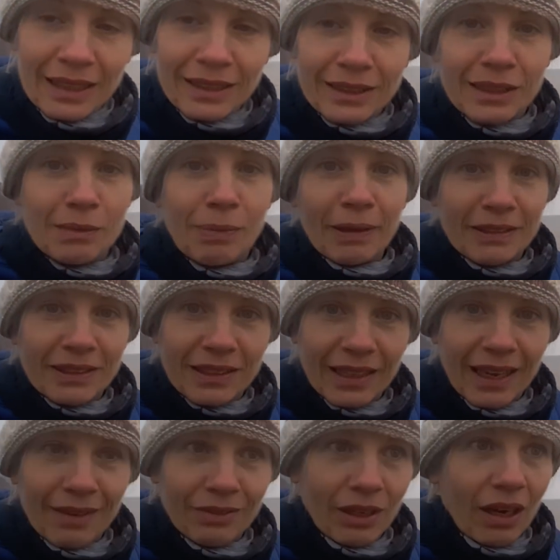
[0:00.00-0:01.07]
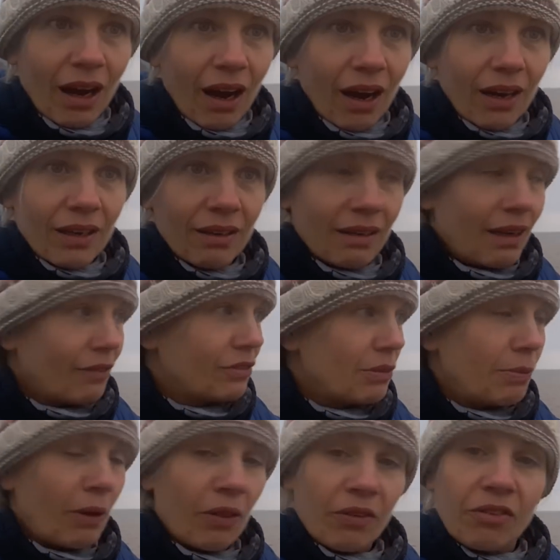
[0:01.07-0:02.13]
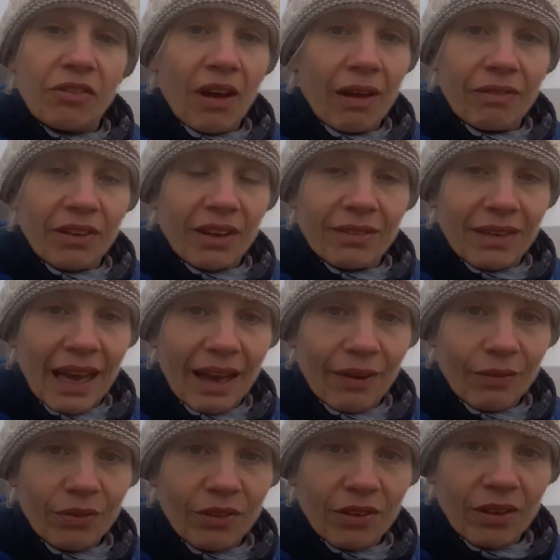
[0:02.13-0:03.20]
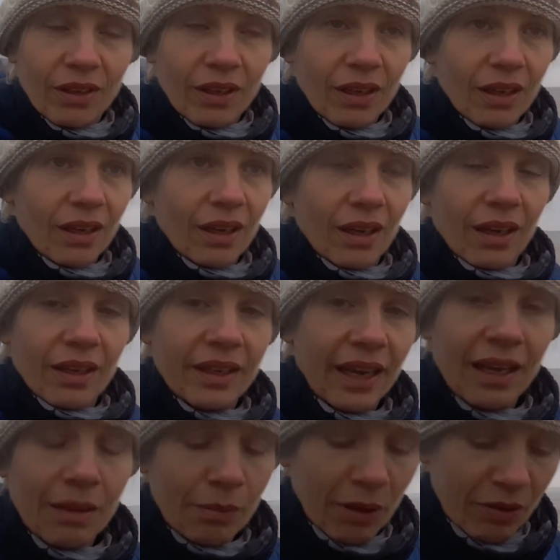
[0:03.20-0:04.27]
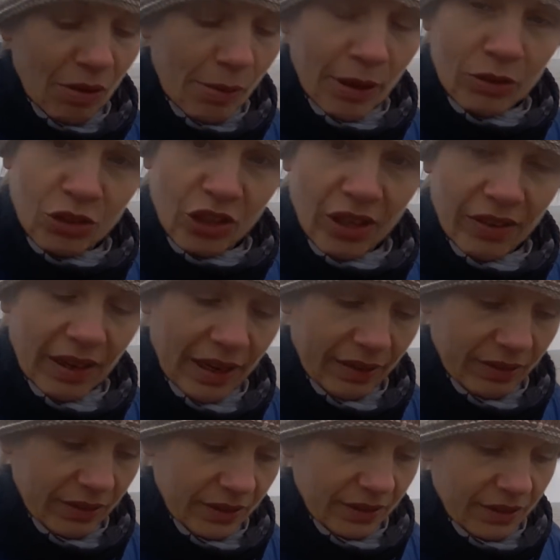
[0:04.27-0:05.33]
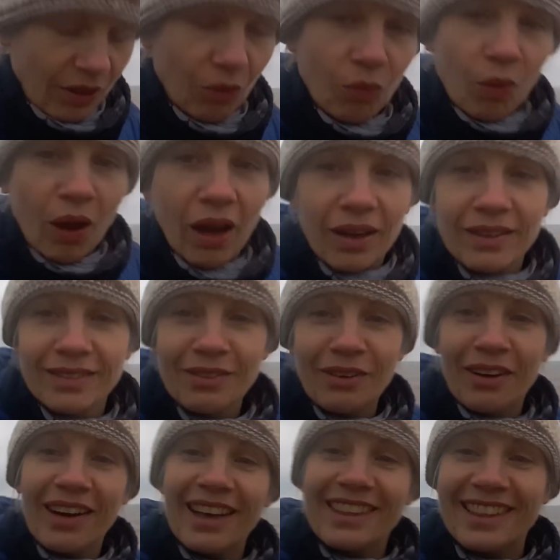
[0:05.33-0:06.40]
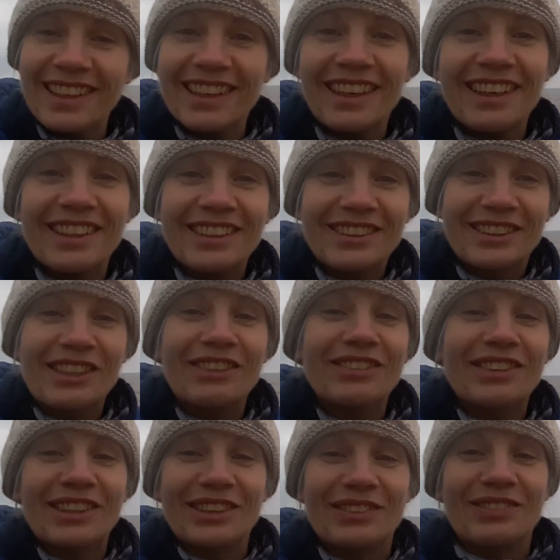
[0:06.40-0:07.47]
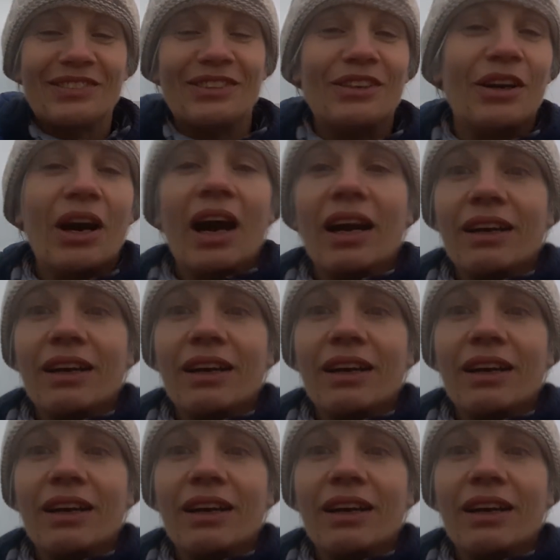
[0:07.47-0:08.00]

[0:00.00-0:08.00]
It's the best thing ever. I don't have to bother faffing around getting my remote trigger out. Why didn't I discover this before?